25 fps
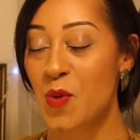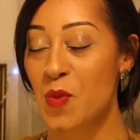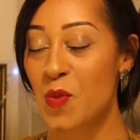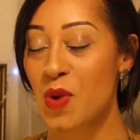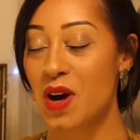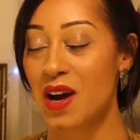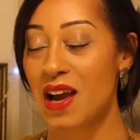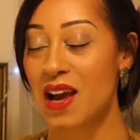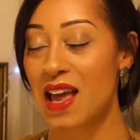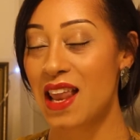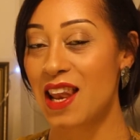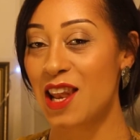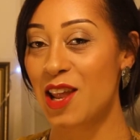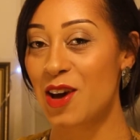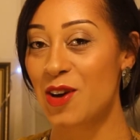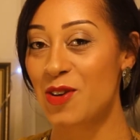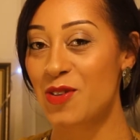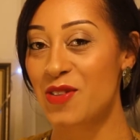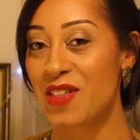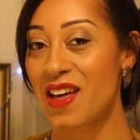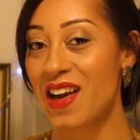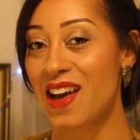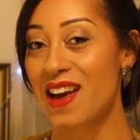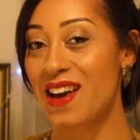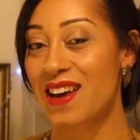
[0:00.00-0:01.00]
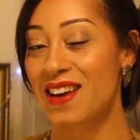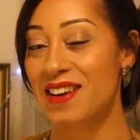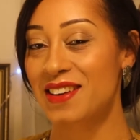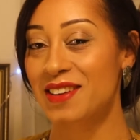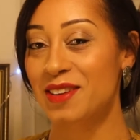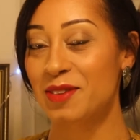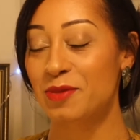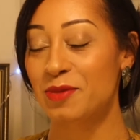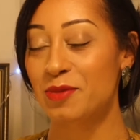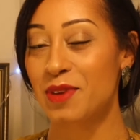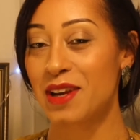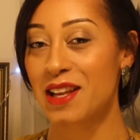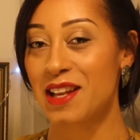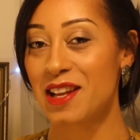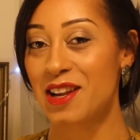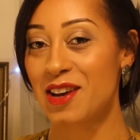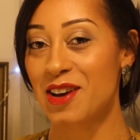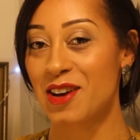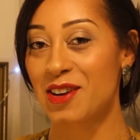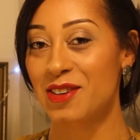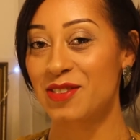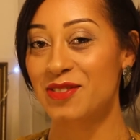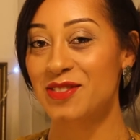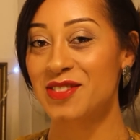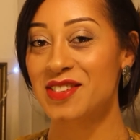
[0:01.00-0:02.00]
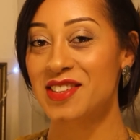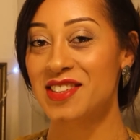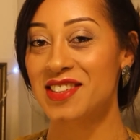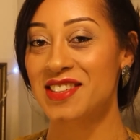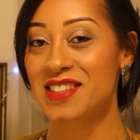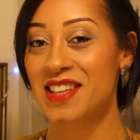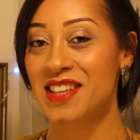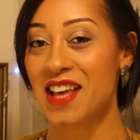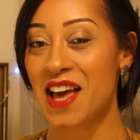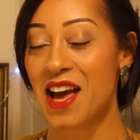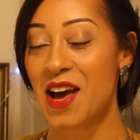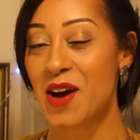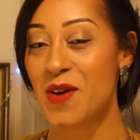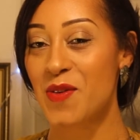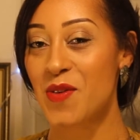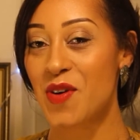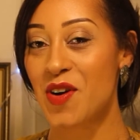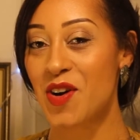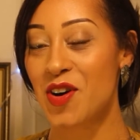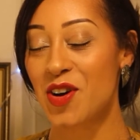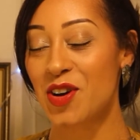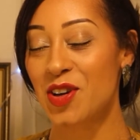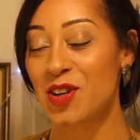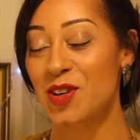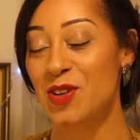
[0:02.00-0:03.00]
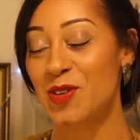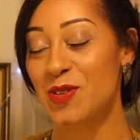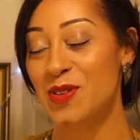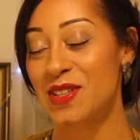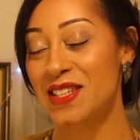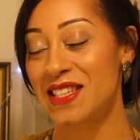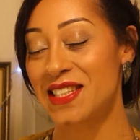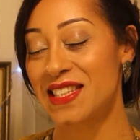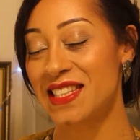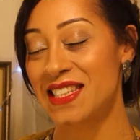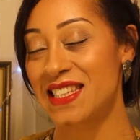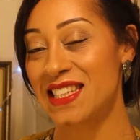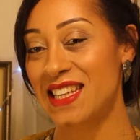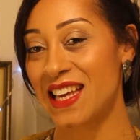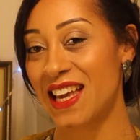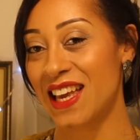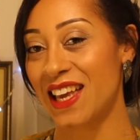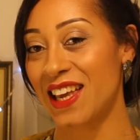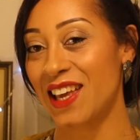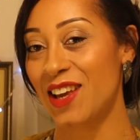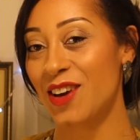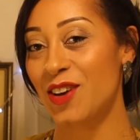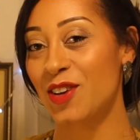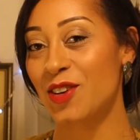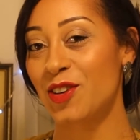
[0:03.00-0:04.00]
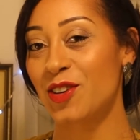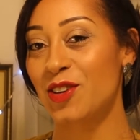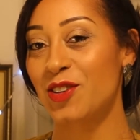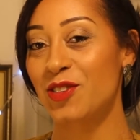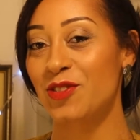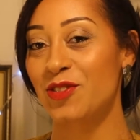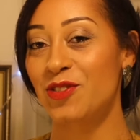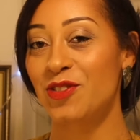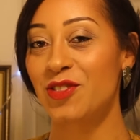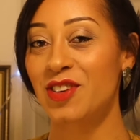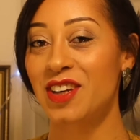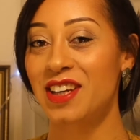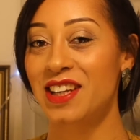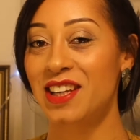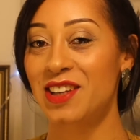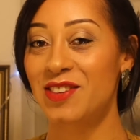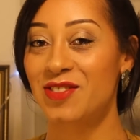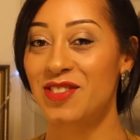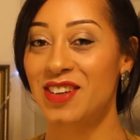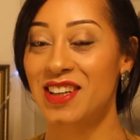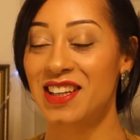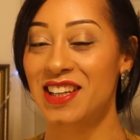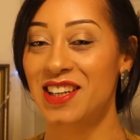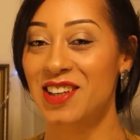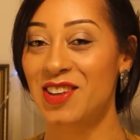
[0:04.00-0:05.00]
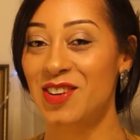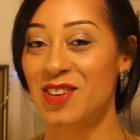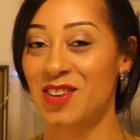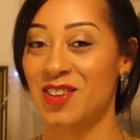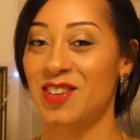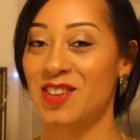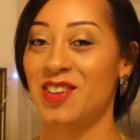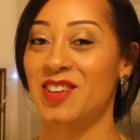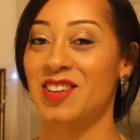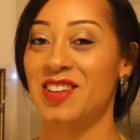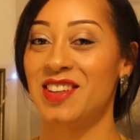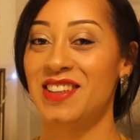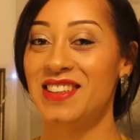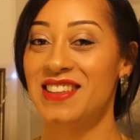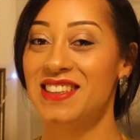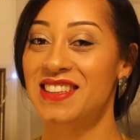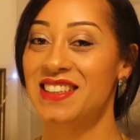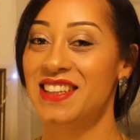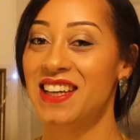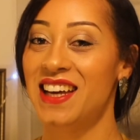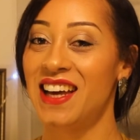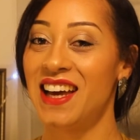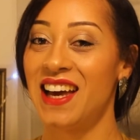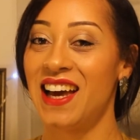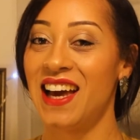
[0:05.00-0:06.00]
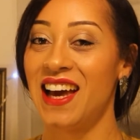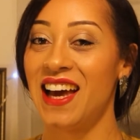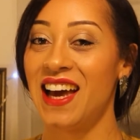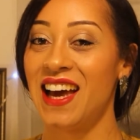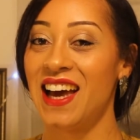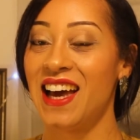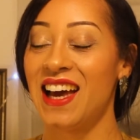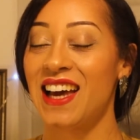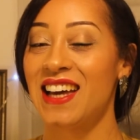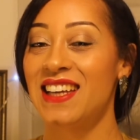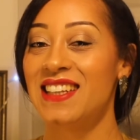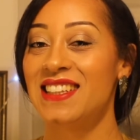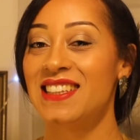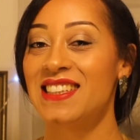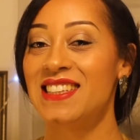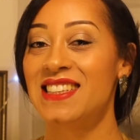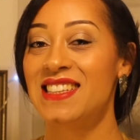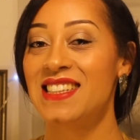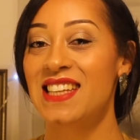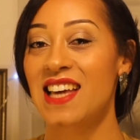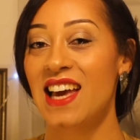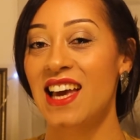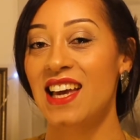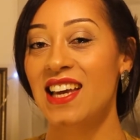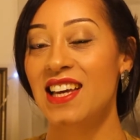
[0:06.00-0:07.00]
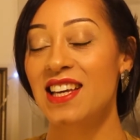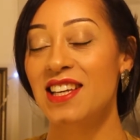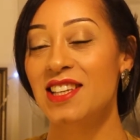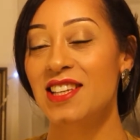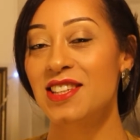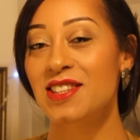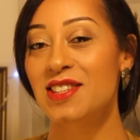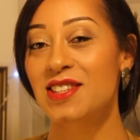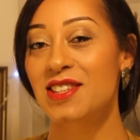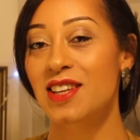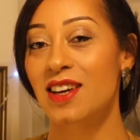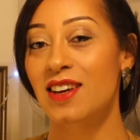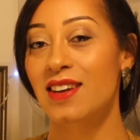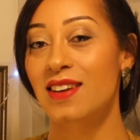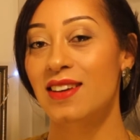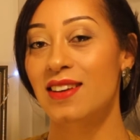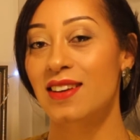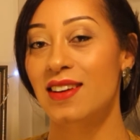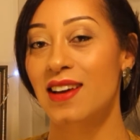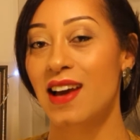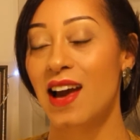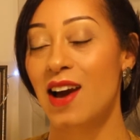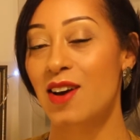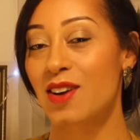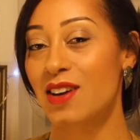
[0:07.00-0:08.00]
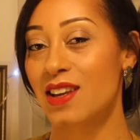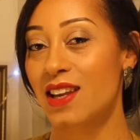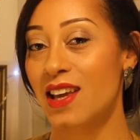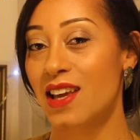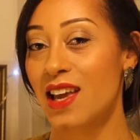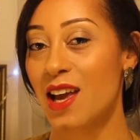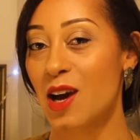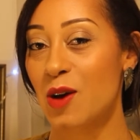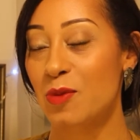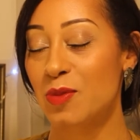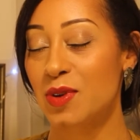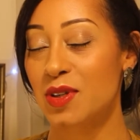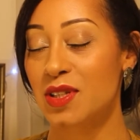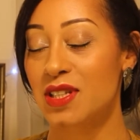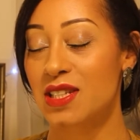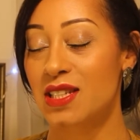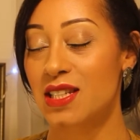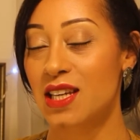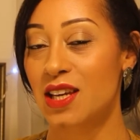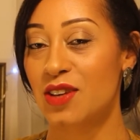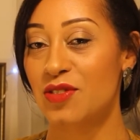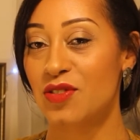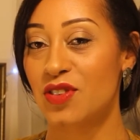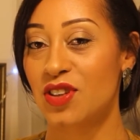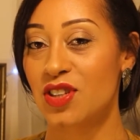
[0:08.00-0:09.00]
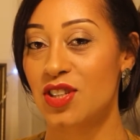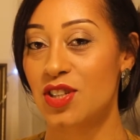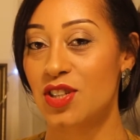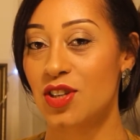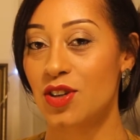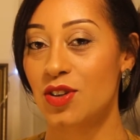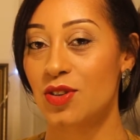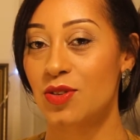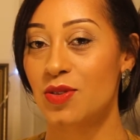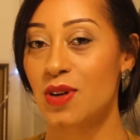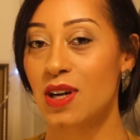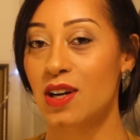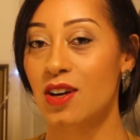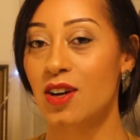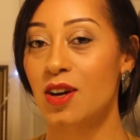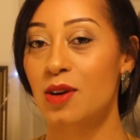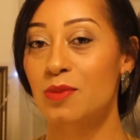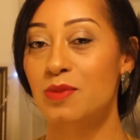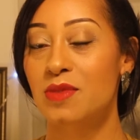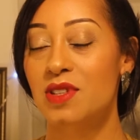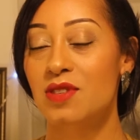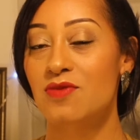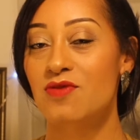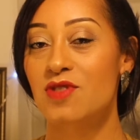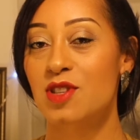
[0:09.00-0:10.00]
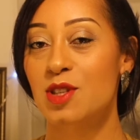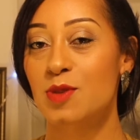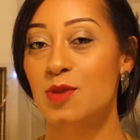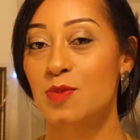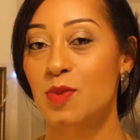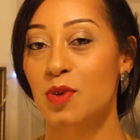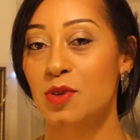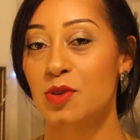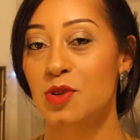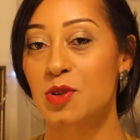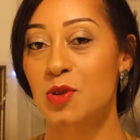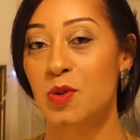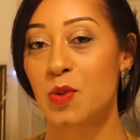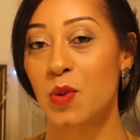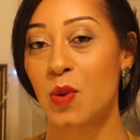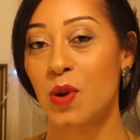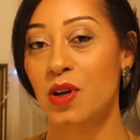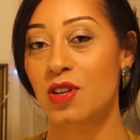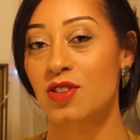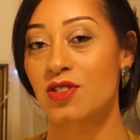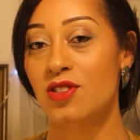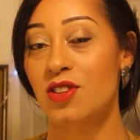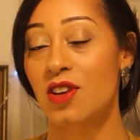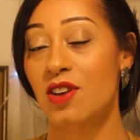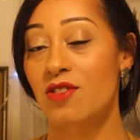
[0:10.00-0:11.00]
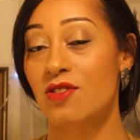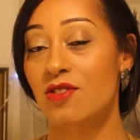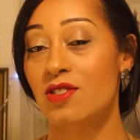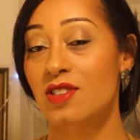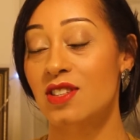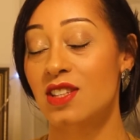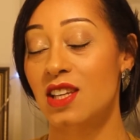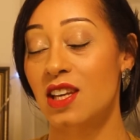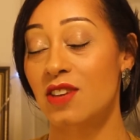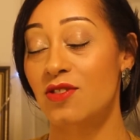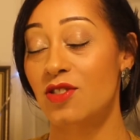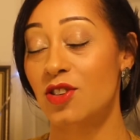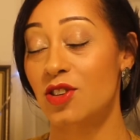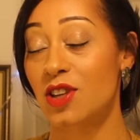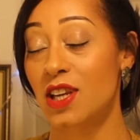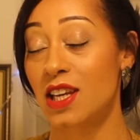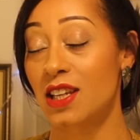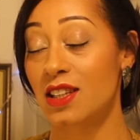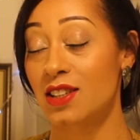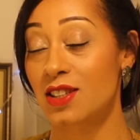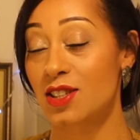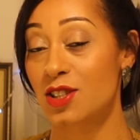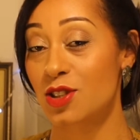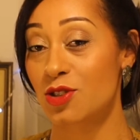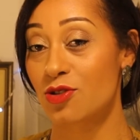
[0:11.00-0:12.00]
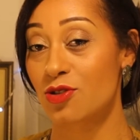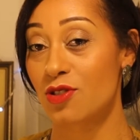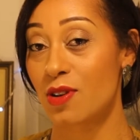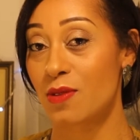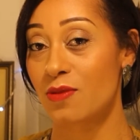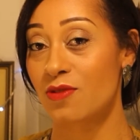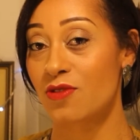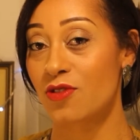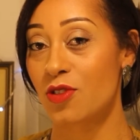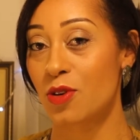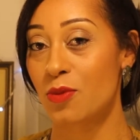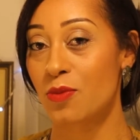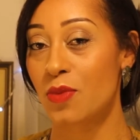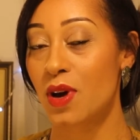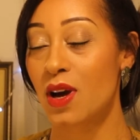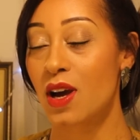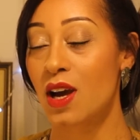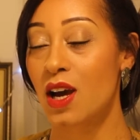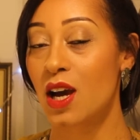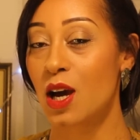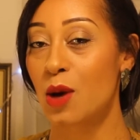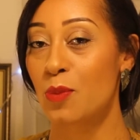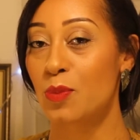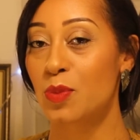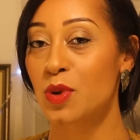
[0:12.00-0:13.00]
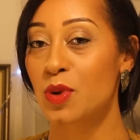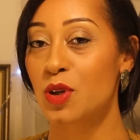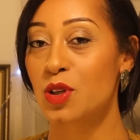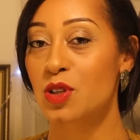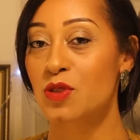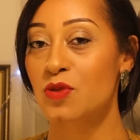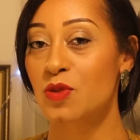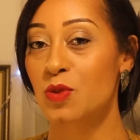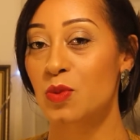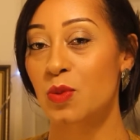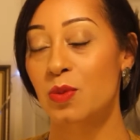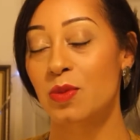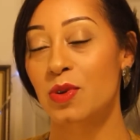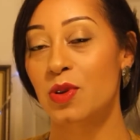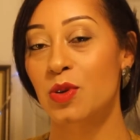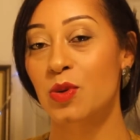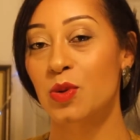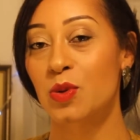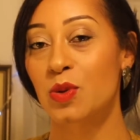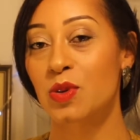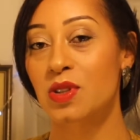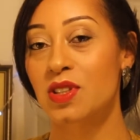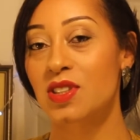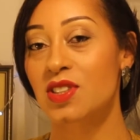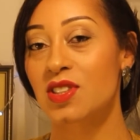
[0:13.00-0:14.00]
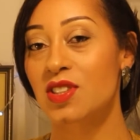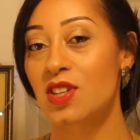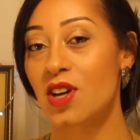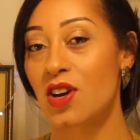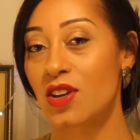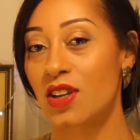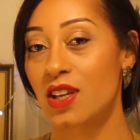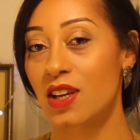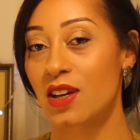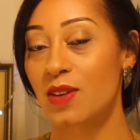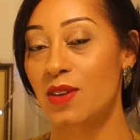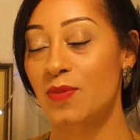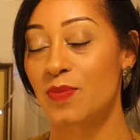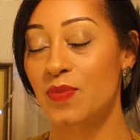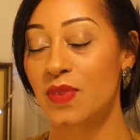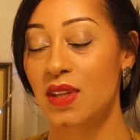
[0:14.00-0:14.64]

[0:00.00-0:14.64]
Well, hello there, my loves. How are you today? I hope you're really, really good. Today's How Can I Help You Today video comes in response to a question that I received on Instagram from a beautiful woman called Dania.